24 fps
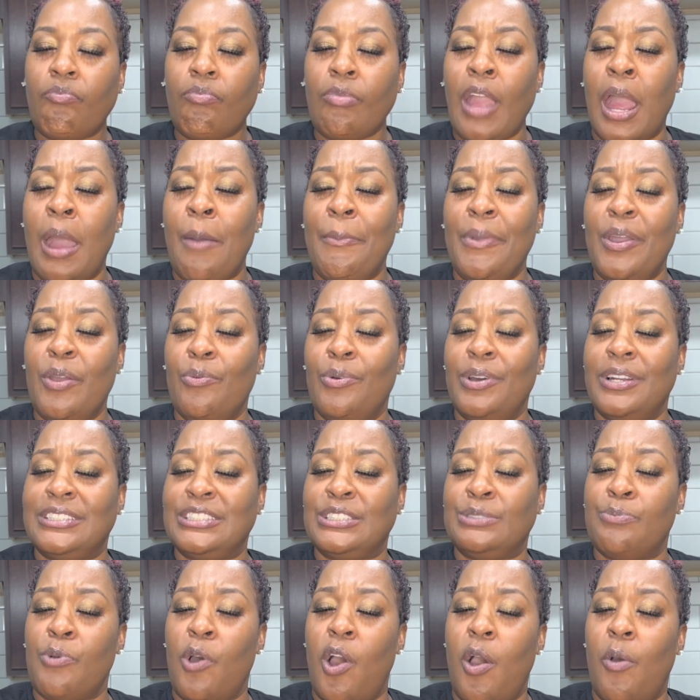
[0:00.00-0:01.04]
I mean, what a
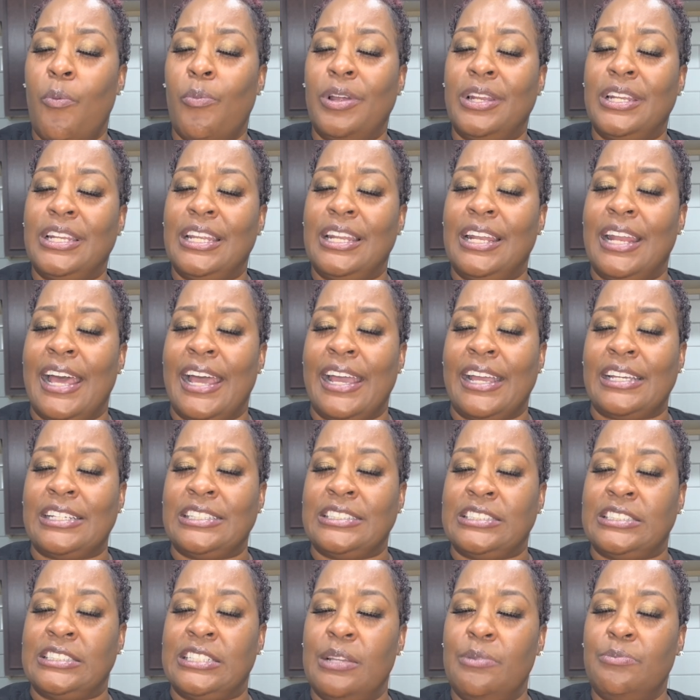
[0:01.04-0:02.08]
small one look like,
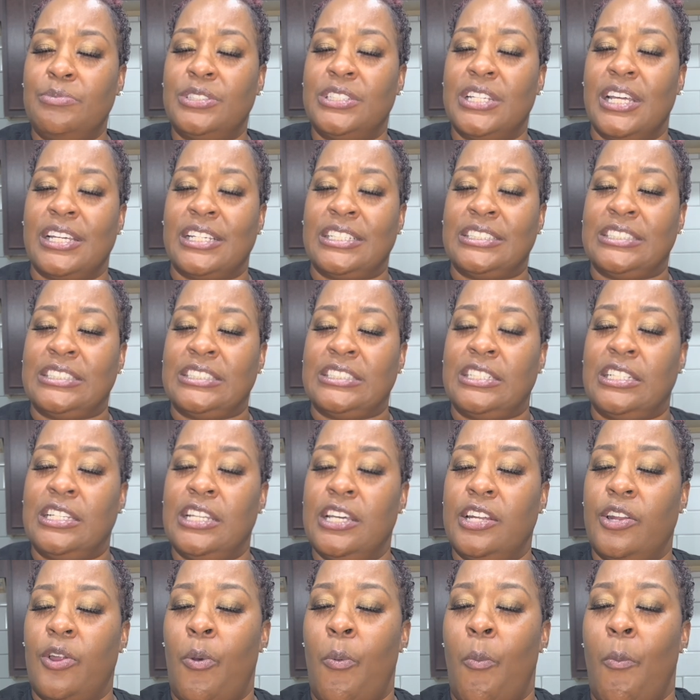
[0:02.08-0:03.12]
because them suckers is
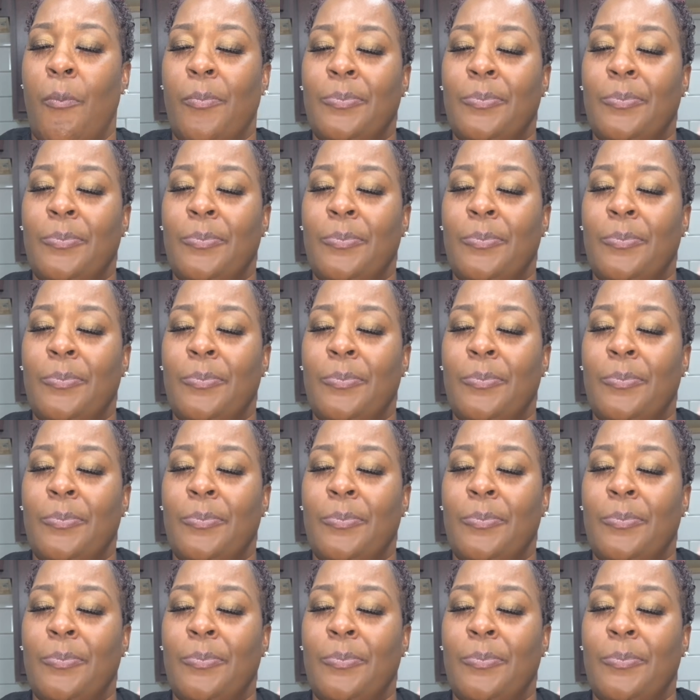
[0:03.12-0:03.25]
little.